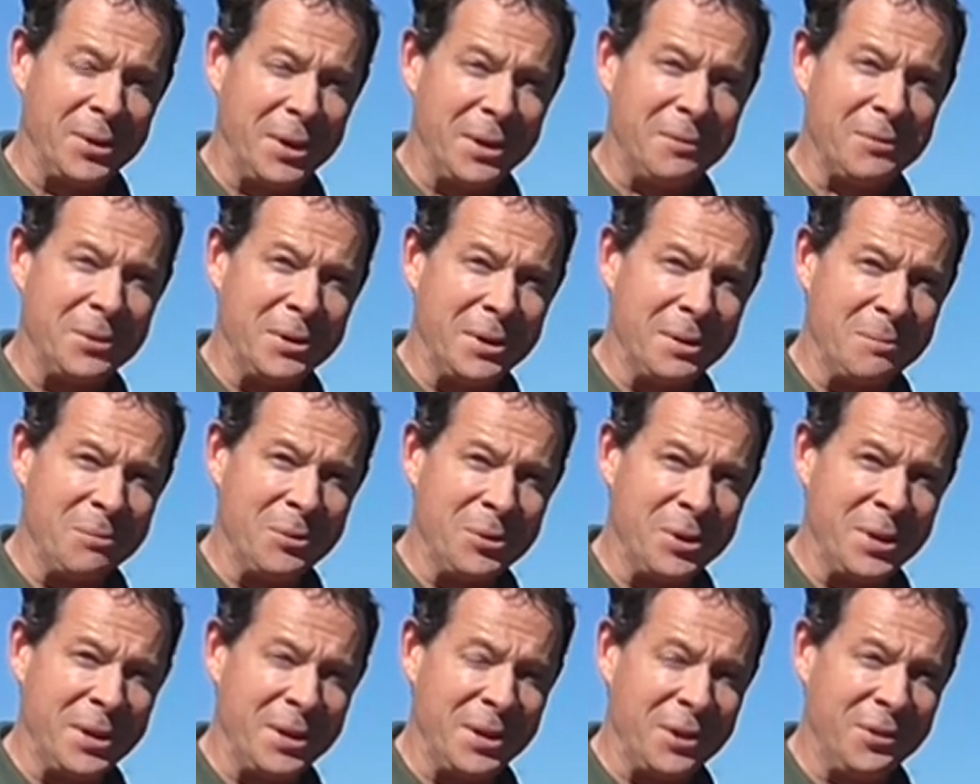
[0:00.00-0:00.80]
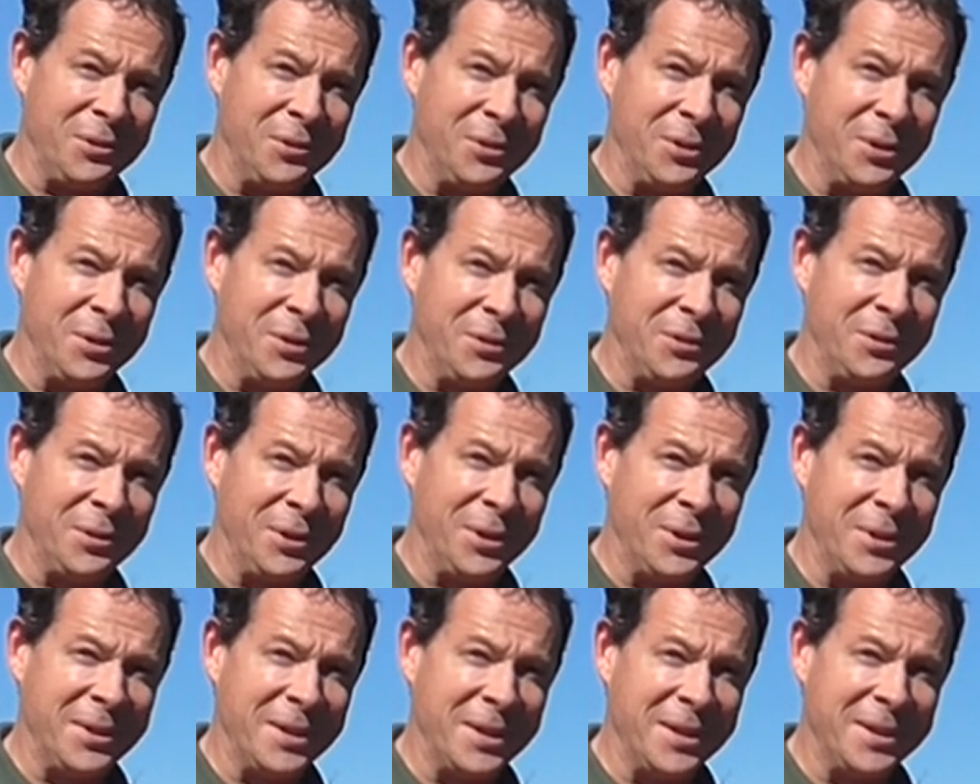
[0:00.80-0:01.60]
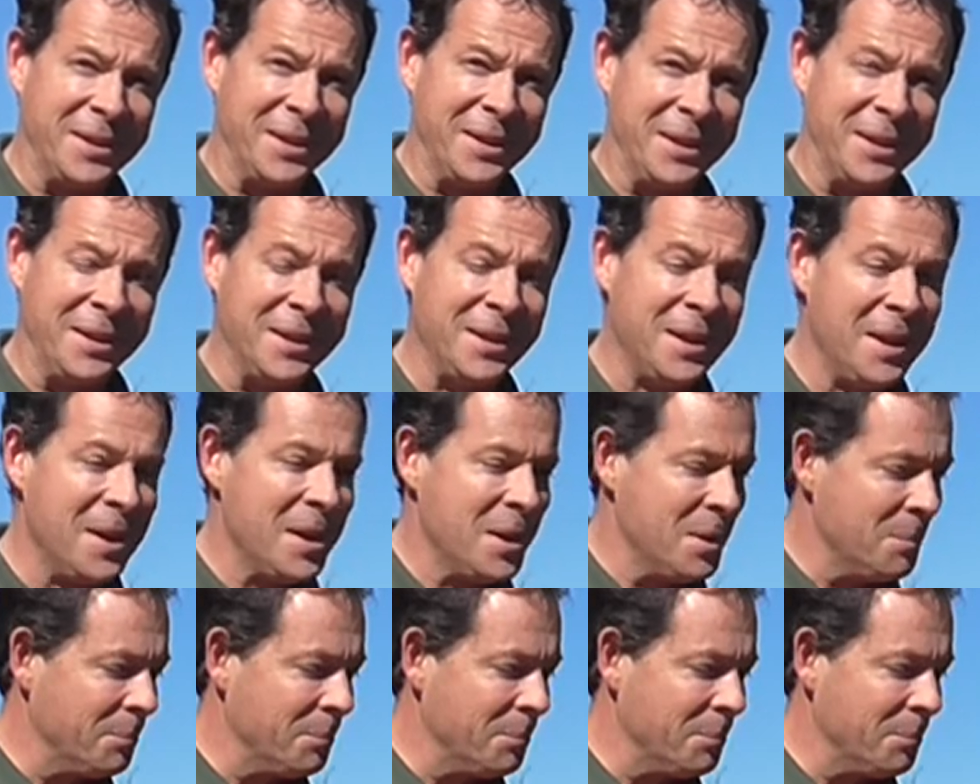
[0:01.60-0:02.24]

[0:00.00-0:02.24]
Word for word: I have got a merino shirt, shirt, under here